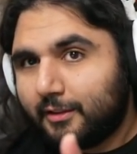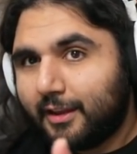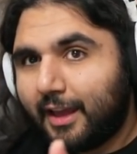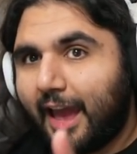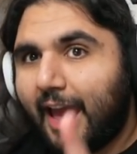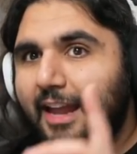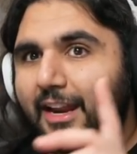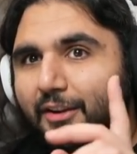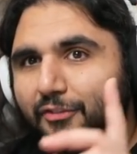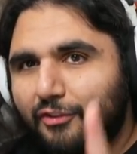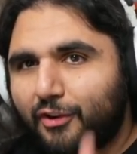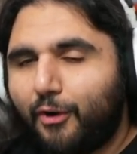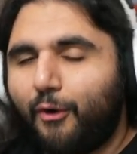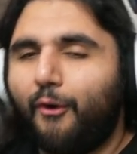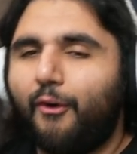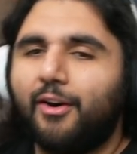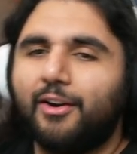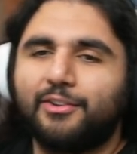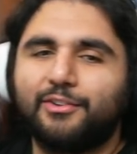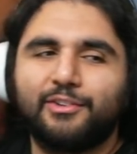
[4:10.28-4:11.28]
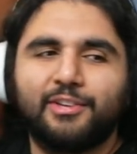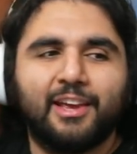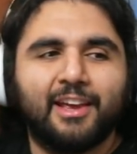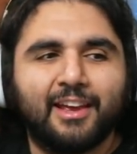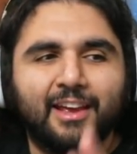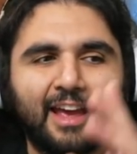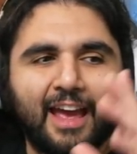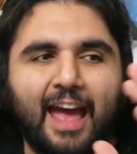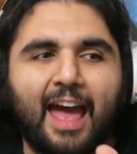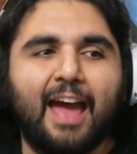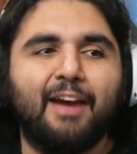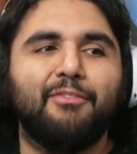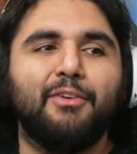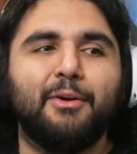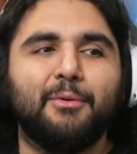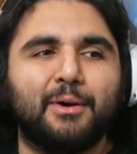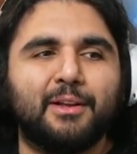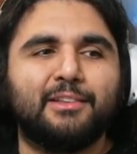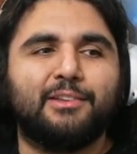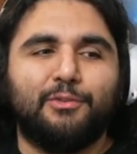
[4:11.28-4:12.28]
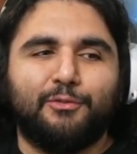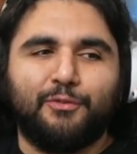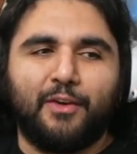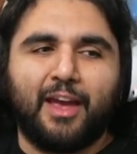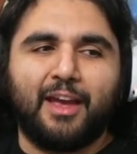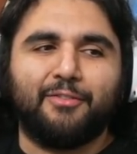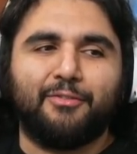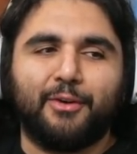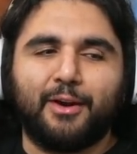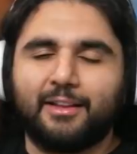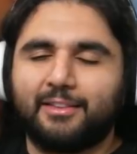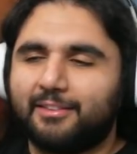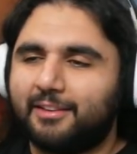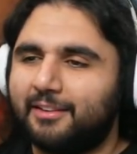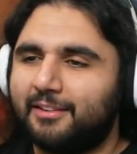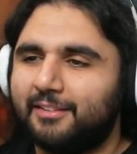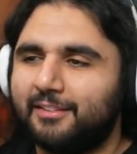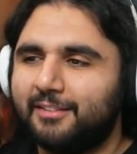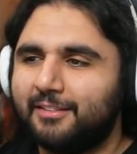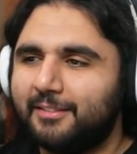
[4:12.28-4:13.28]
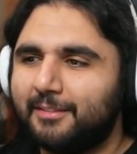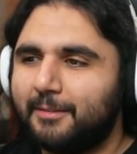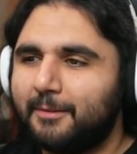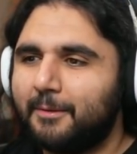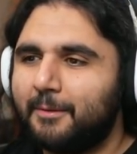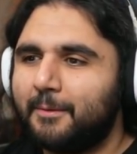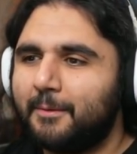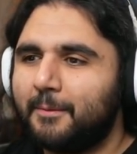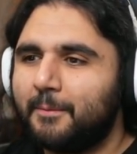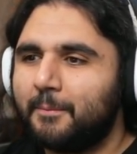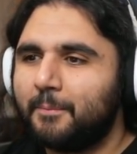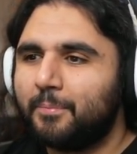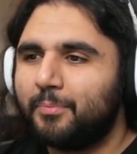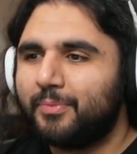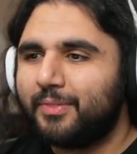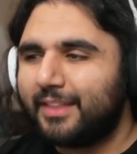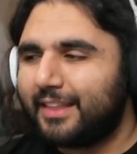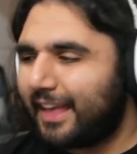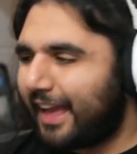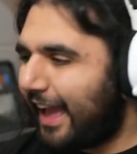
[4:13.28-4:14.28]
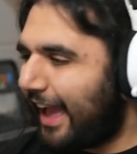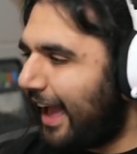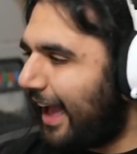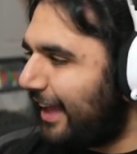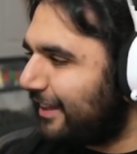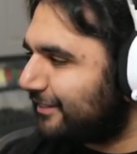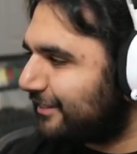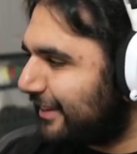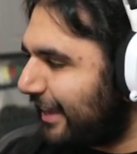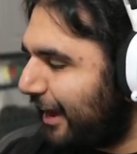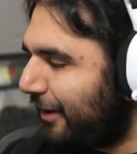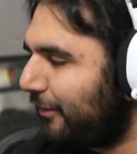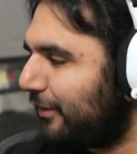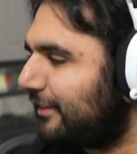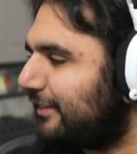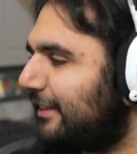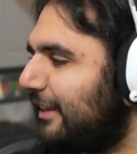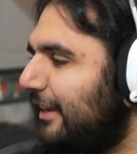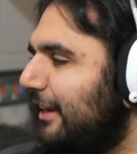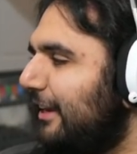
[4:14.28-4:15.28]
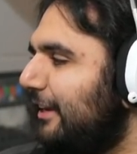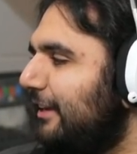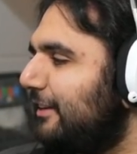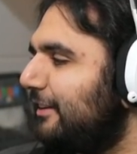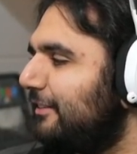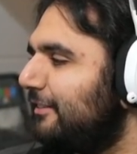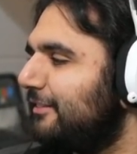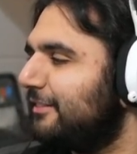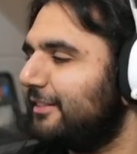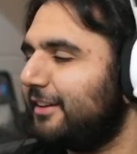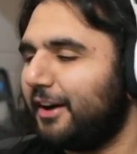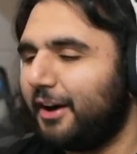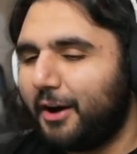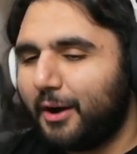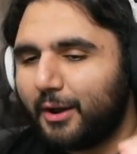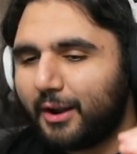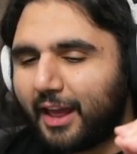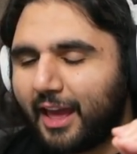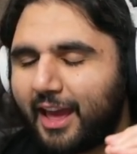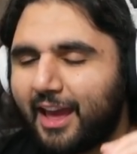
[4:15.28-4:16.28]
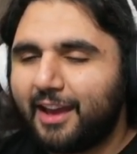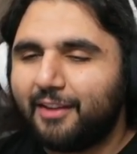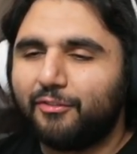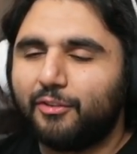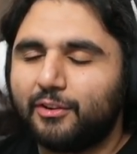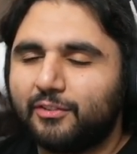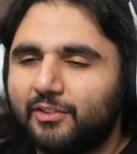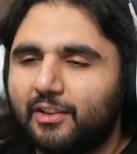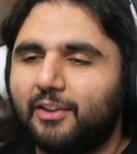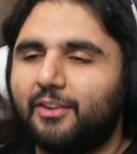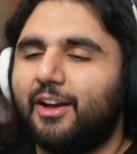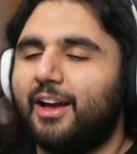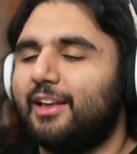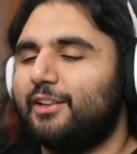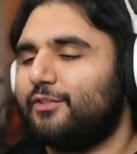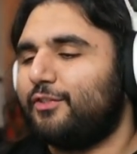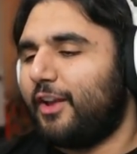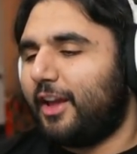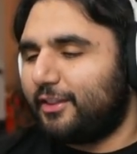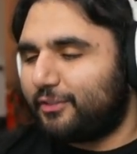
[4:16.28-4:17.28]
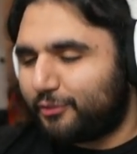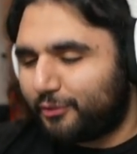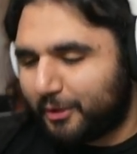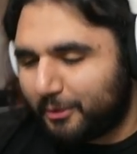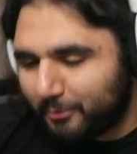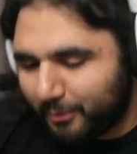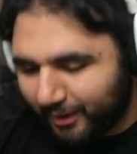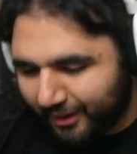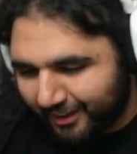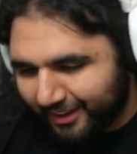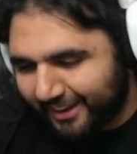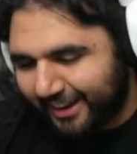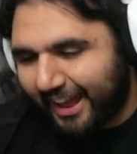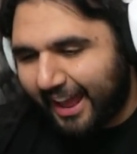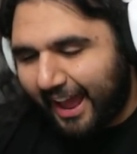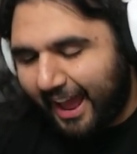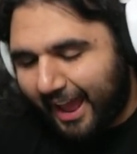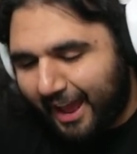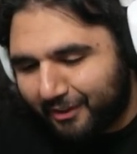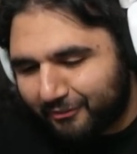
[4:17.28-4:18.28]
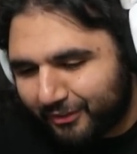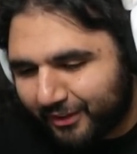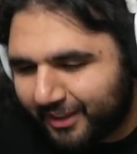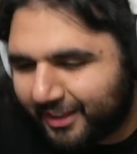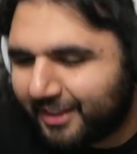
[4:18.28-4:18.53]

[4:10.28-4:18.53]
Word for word: And of course, everyone's favorite as guaranteed on every single Esfand stream, we are gonna have